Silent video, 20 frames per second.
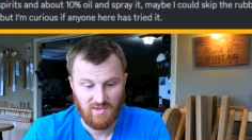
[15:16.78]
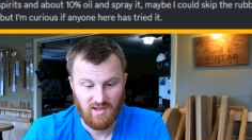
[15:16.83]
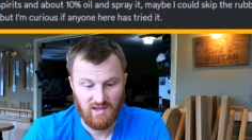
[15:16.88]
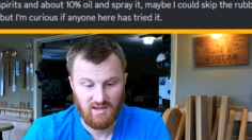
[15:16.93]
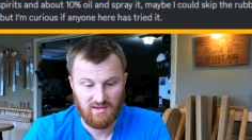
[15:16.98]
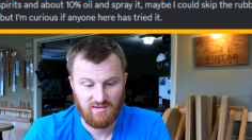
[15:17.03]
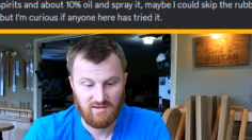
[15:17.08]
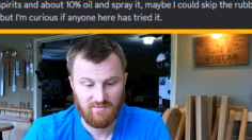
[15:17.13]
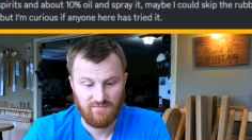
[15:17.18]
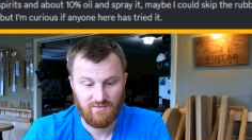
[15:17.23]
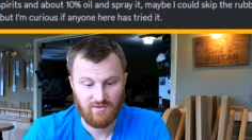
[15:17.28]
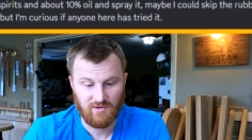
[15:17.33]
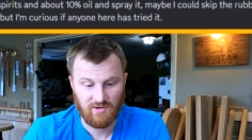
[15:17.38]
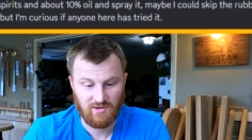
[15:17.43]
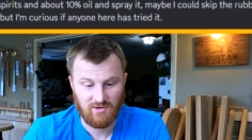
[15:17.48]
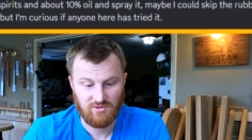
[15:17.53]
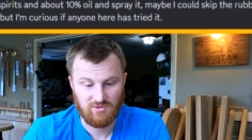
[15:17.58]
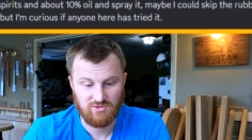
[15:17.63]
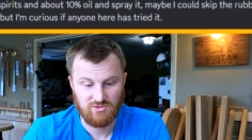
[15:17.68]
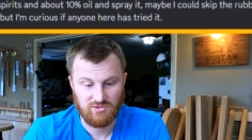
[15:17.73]
And I feel
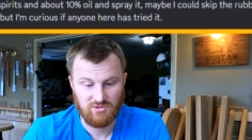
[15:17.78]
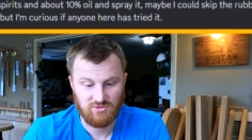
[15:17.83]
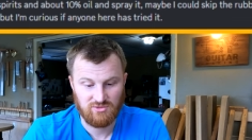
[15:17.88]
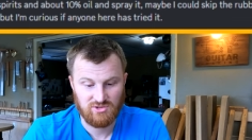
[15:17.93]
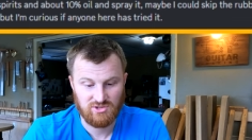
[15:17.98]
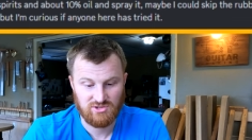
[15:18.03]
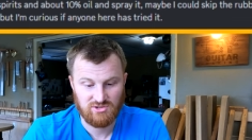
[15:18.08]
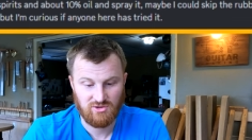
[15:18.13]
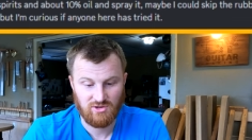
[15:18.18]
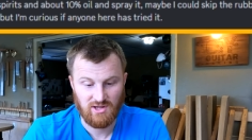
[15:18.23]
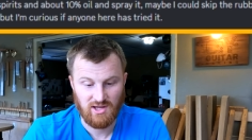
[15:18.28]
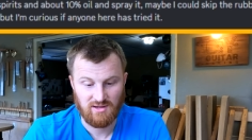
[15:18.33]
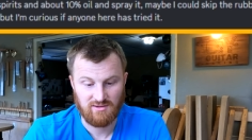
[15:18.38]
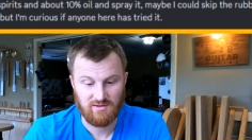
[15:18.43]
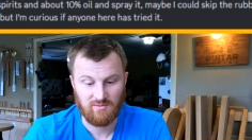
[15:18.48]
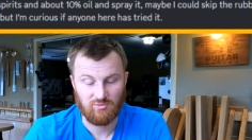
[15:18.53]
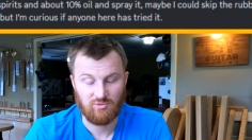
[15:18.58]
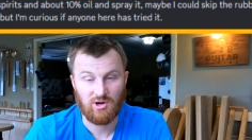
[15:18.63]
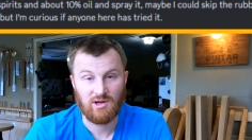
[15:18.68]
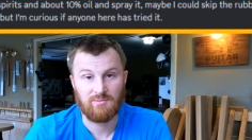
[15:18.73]
like you're, you're just going to
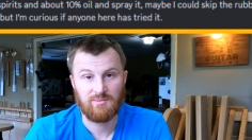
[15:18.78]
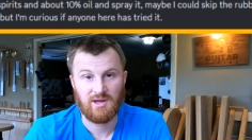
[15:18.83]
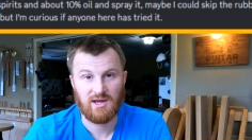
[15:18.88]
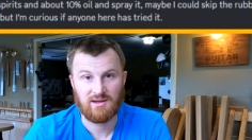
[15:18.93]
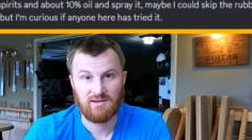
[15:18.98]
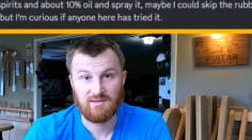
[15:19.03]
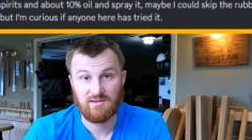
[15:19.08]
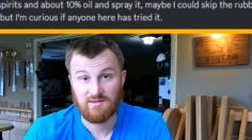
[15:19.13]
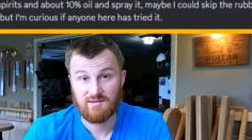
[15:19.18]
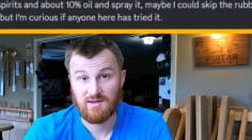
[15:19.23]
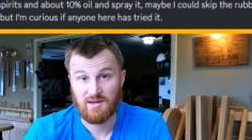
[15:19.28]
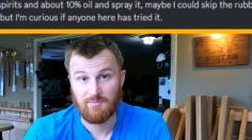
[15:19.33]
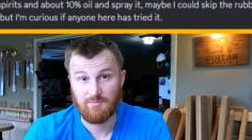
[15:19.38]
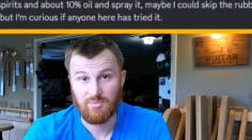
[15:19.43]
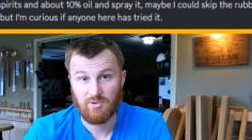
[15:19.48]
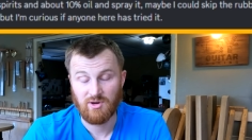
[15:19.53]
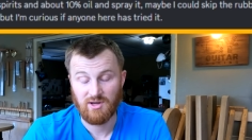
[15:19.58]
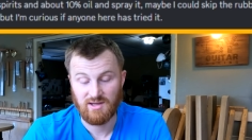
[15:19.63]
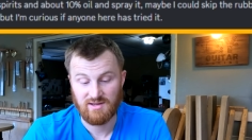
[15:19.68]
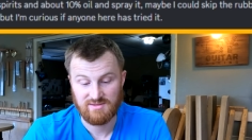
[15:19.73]
end up right back at the same
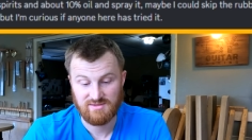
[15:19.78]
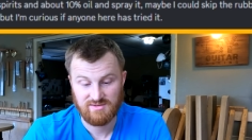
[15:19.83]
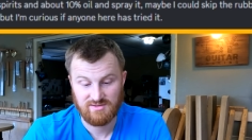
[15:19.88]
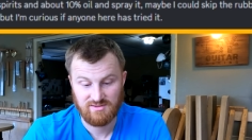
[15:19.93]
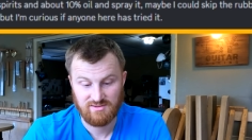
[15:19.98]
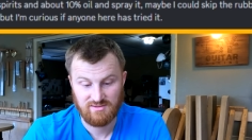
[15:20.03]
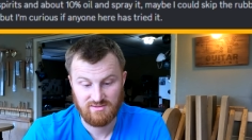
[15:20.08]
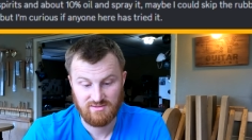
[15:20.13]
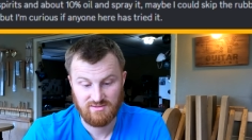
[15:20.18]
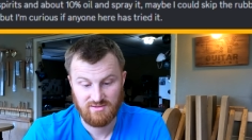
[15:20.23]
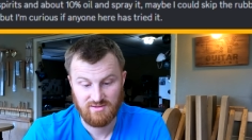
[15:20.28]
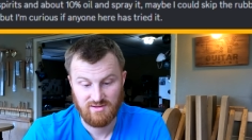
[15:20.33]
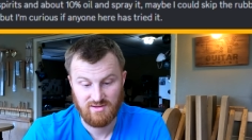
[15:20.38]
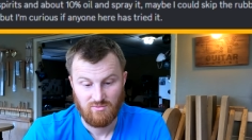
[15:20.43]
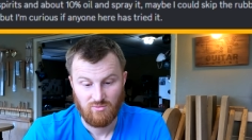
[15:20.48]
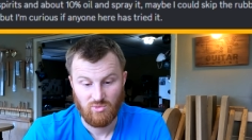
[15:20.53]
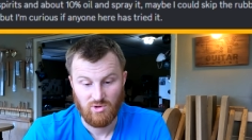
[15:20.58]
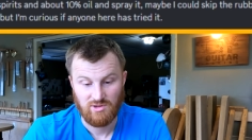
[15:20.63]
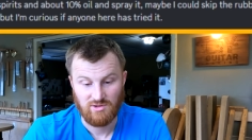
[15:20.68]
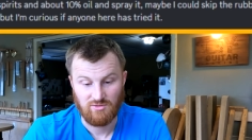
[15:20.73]
place
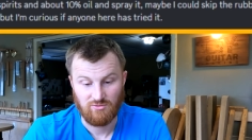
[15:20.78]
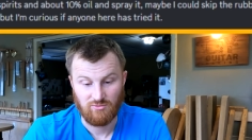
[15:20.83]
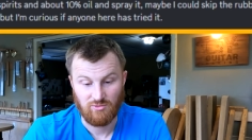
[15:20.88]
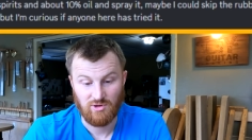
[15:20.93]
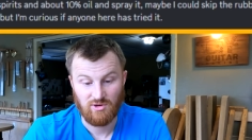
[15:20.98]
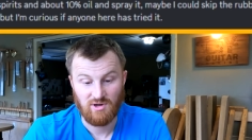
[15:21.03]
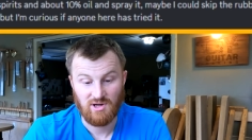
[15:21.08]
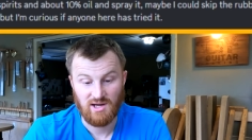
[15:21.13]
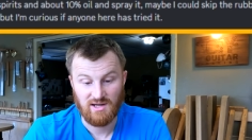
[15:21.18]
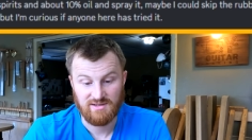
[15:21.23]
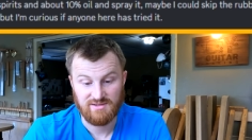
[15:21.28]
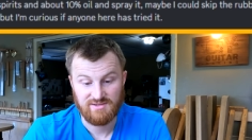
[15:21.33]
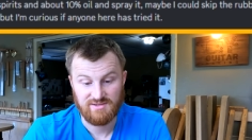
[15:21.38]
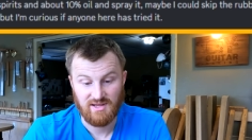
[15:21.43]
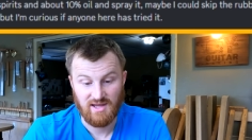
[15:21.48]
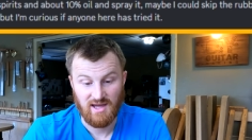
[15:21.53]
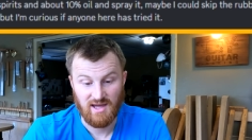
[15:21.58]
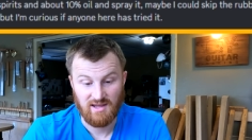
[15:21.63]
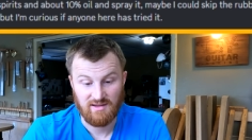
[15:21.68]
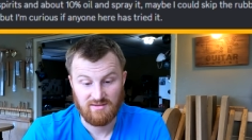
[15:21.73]
when you realize
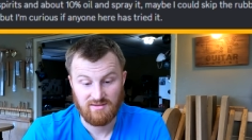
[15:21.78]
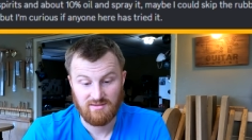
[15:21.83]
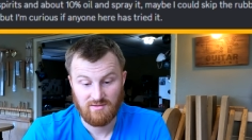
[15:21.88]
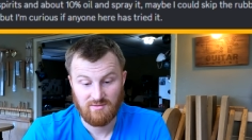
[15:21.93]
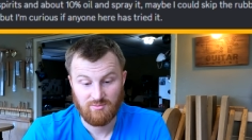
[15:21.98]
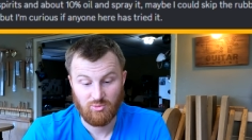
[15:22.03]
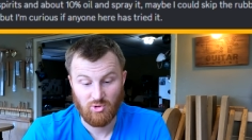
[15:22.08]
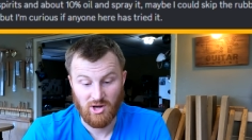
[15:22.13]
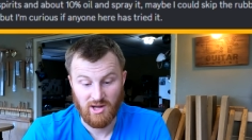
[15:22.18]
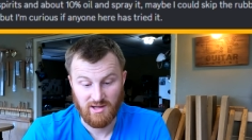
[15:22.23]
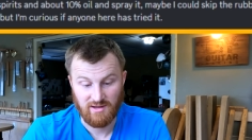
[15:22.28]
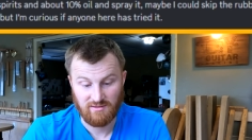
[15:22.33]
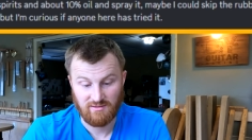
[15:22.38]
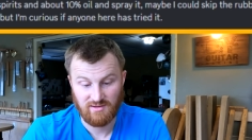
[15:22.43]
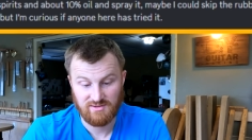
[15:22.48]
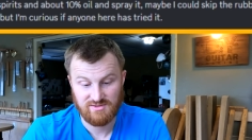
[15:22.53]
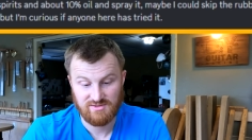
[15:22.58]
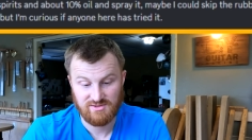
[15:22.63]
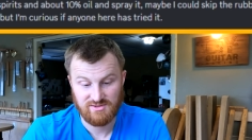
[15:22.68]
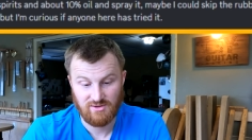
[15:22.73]
that spraying
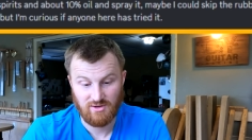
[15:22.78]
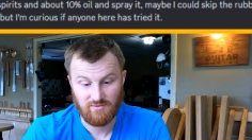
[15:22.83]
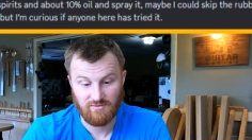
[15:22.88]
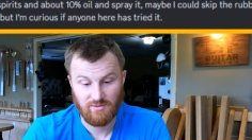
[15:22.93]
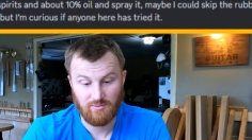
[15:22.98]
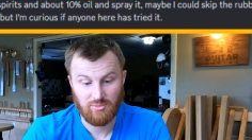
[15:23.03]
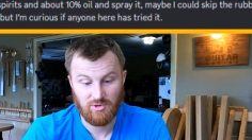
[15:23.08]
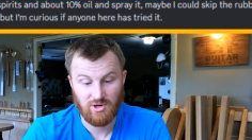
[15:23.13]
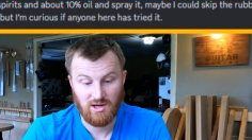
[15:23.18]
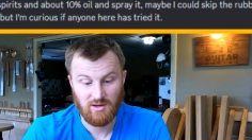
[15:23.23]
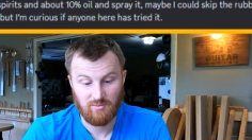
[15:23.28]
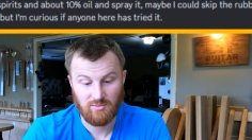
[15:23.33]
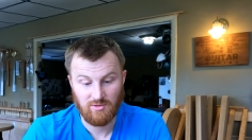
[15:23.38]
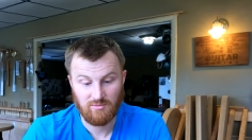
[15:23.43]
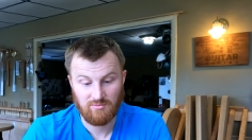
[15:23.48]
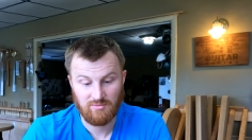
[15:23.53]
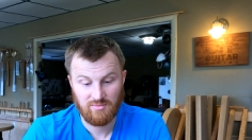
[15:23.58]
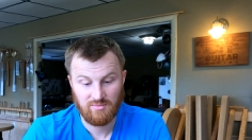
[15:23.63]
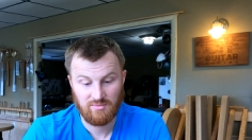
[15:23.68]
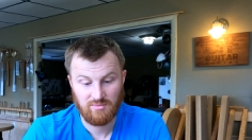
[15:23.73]
doesn't solve the
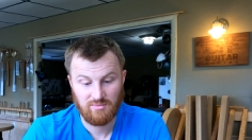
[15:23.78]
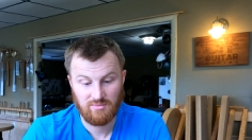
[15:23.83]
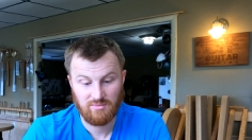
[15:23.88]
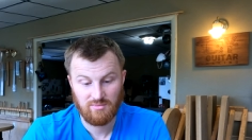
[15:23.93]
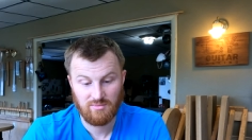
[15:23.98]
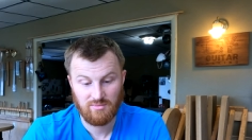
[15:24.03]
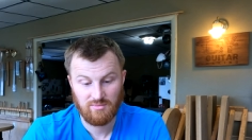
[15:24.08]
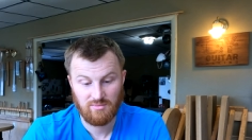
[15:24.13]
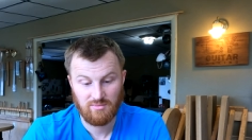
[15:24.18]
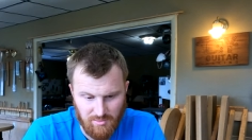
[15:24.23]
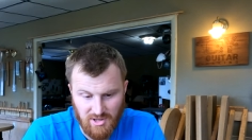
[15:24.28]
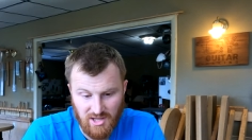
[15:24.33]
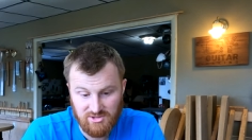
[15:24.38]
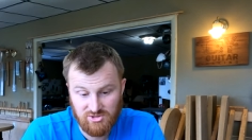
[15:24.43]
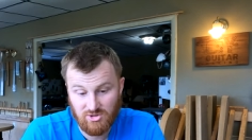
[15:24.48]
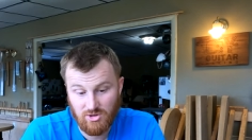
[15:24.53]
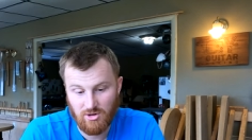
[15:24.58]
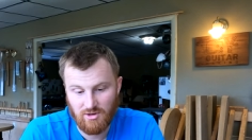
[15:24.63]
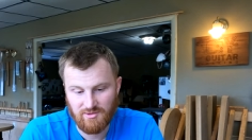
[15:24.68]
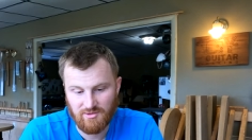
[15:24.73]
problem.
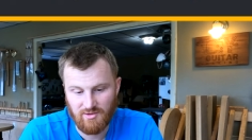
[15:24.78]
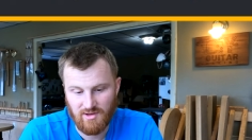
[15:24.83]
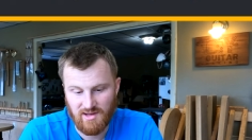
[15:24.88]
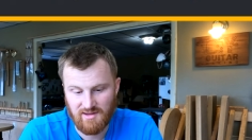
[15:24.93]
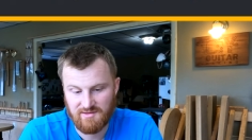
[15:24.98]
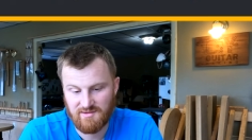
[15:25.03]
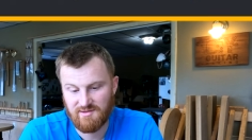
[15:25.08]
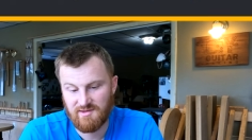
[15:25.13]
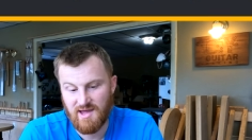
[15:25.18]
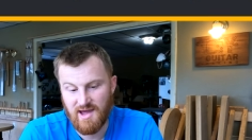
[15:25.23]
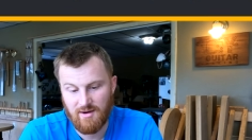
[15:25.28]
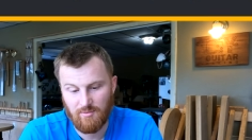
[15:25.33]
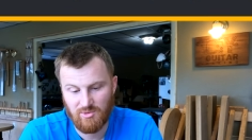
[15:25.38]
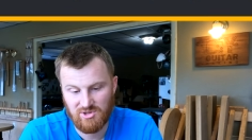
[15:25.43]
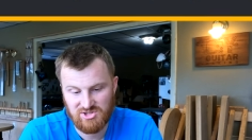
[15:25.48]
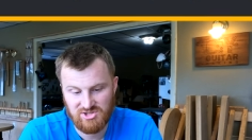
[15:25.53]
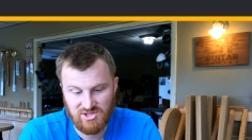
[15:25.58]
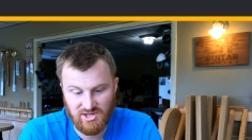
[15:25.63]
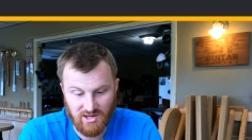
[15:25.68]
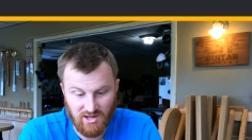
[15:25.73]
Patrick also asks how
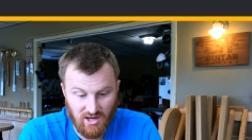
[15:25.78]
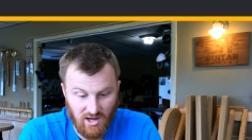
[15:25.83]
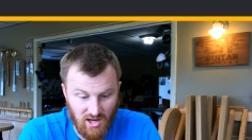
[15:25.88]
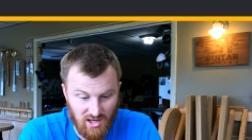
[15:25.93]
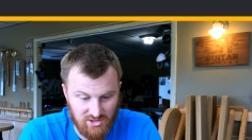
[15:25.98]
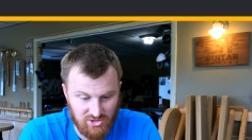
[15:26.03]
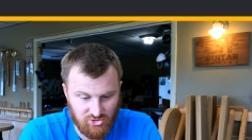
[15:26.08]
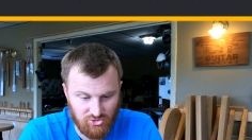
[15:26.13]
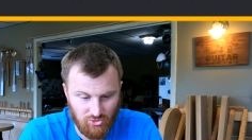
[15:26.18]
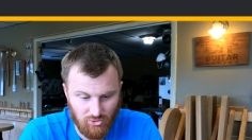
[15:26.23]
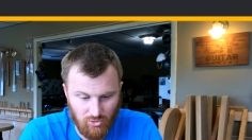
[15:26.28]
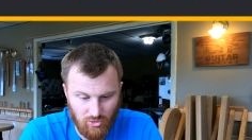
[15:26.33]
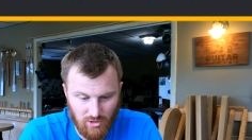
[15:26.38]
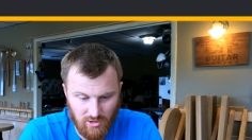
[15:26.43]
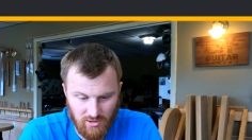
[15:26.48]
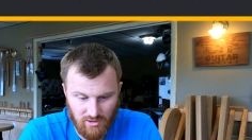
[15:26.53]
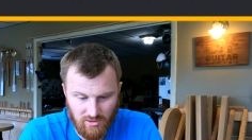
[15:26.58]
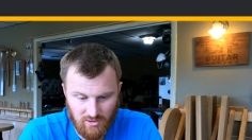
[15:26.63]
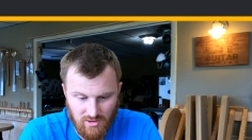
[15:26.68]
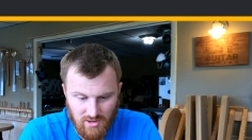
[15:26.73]
much to cut Tru
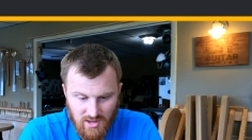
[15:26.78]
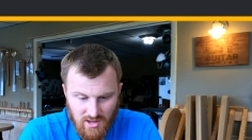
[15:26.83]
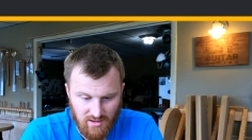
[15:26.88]
Oil.